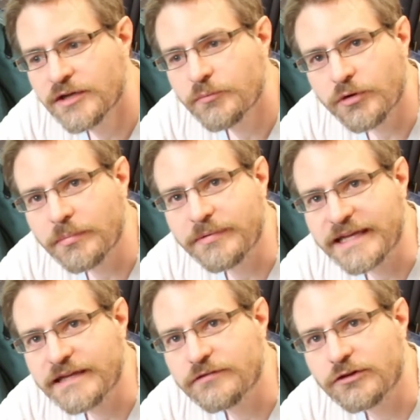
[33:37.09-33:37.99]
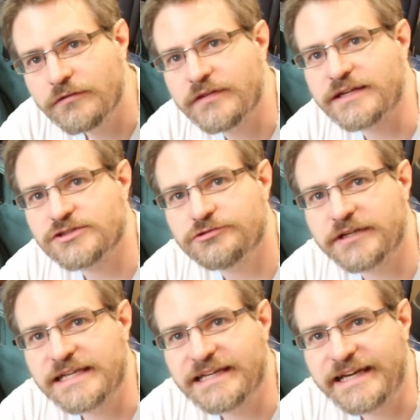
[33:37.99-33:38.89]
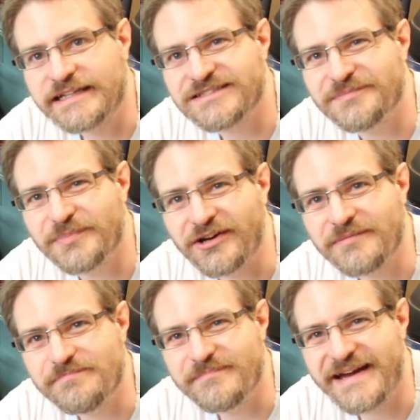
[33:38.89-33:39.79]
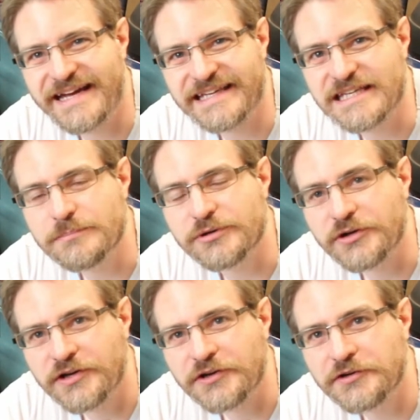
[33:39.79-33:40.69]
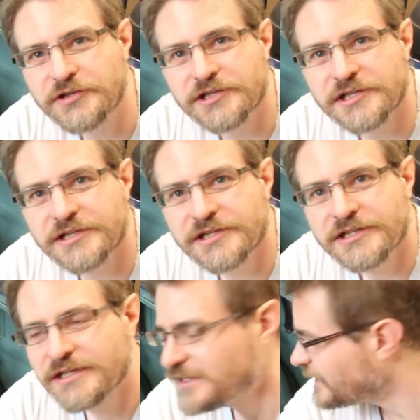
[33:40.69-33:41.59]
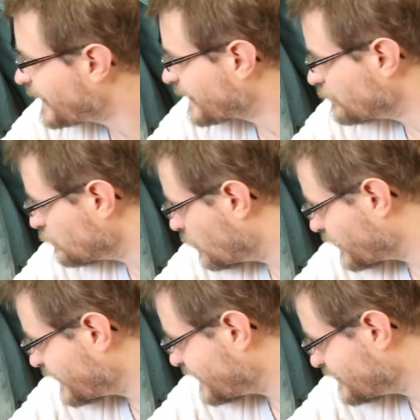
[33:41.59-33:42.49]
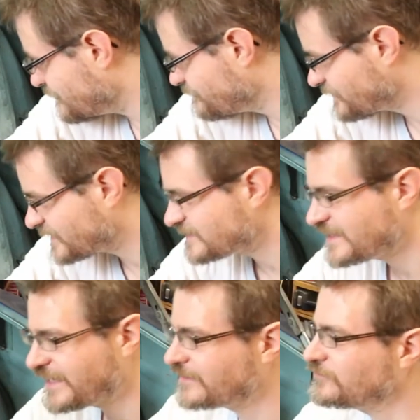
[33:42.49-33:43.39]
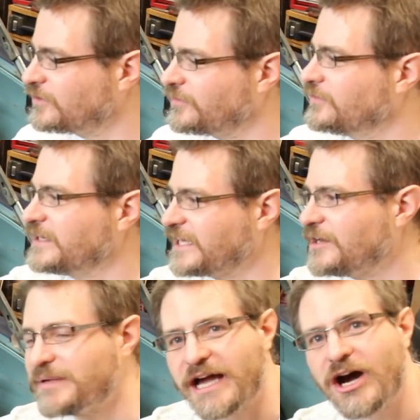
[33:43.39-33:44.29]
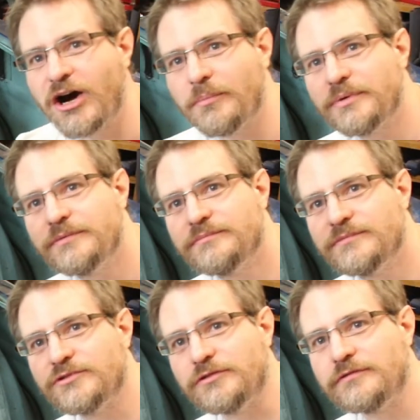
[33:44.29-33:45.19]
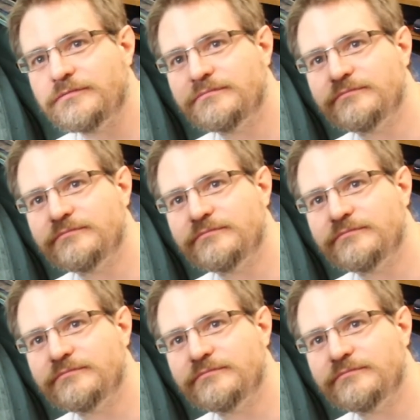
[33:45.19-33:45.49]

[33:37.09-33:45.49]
probably even off that straight connector, but I may put an angled one in, because then rather than it coming up sort of